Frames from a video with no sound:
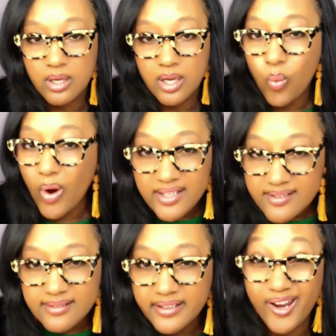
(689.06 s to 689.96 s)
And what
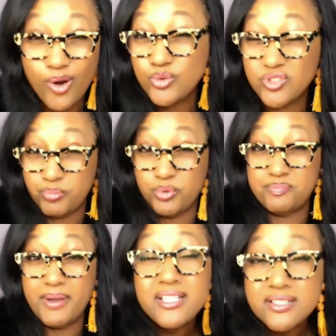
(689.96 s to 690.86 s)
is a character's
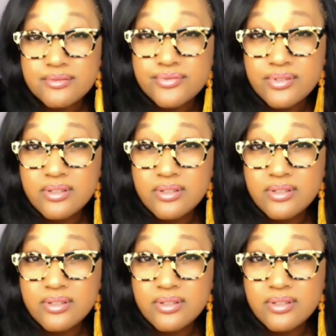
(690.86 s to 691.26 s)
perspective?